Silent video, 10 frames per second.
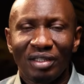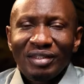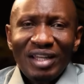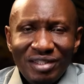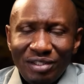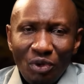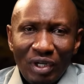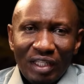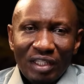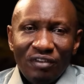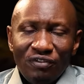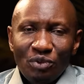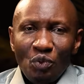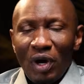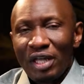That's not a
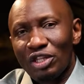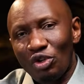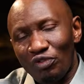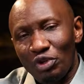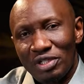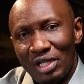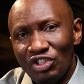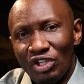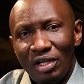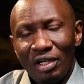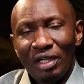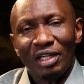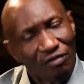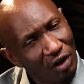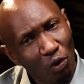gift worthy of your stature.
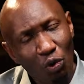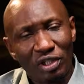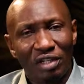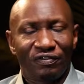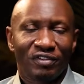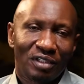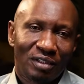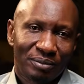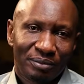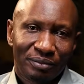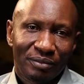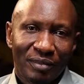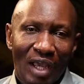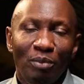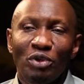Give a good gift.
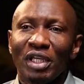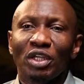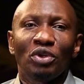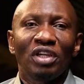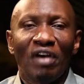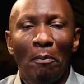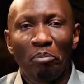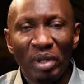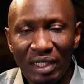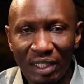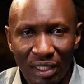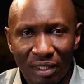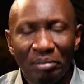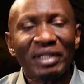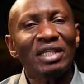I'm not saying you give 1
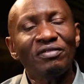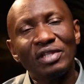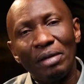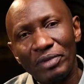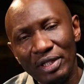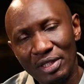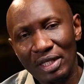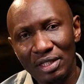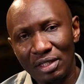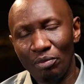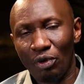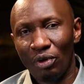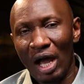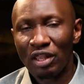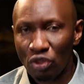billion, but give something
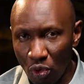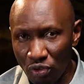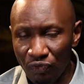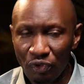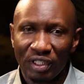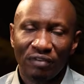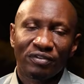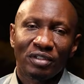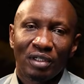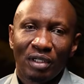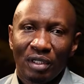sensible, a thoughtful gift.